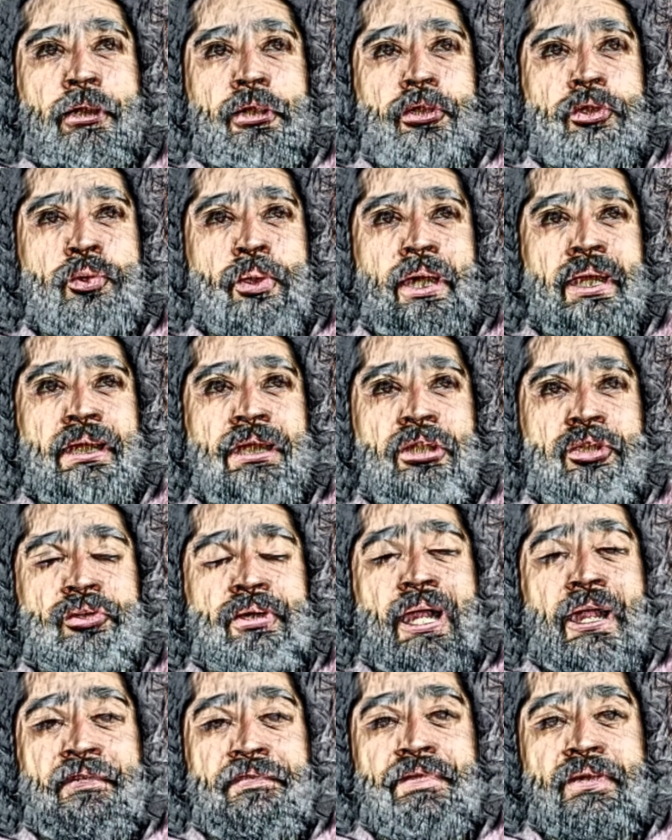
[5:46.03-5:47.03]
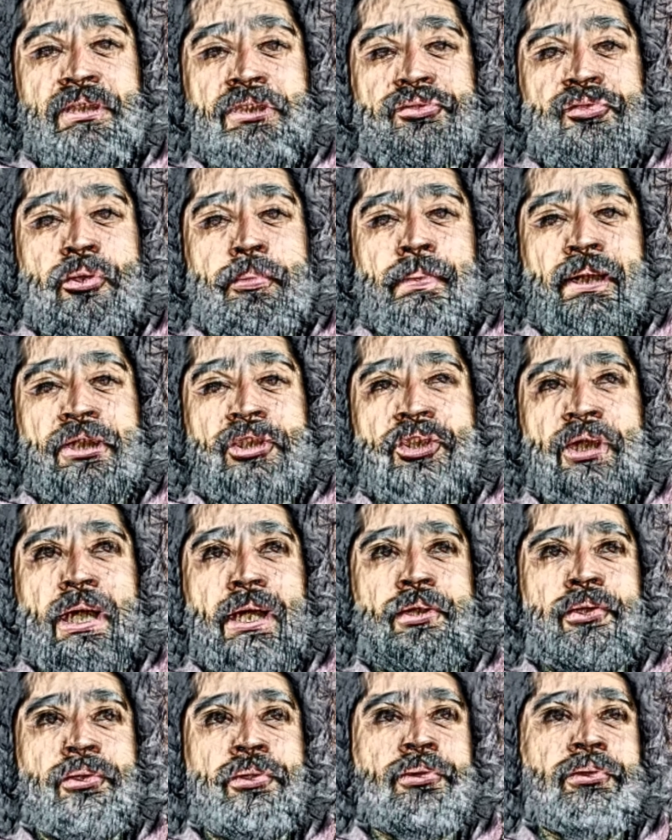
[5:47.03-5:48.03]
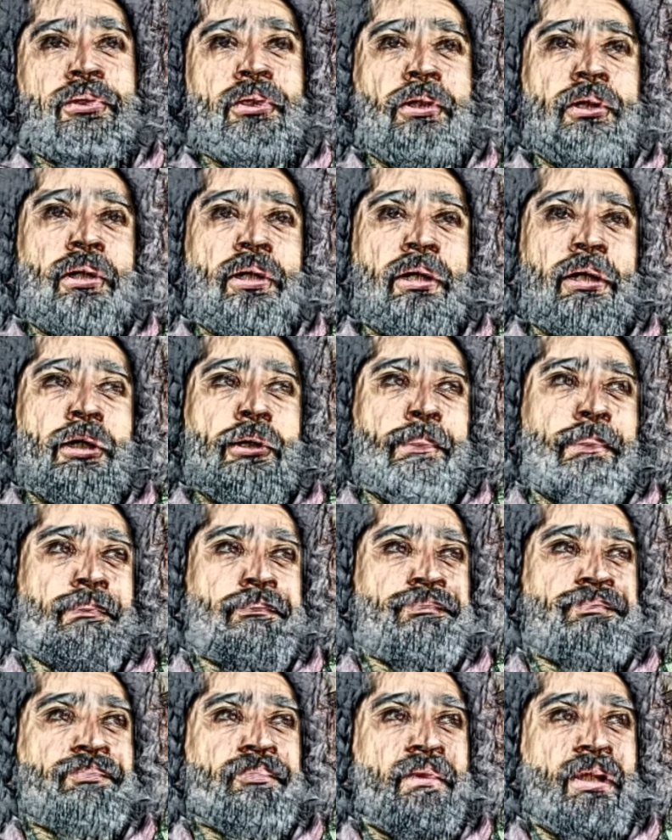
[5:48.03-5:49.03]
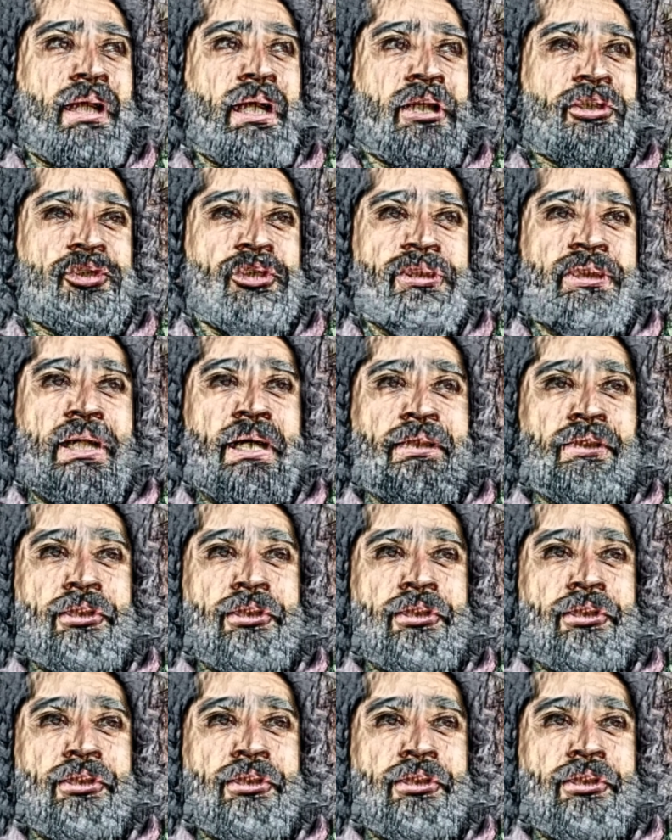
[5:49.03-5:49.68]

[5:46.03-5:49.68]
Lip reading: creating graphics for my channel. I just got a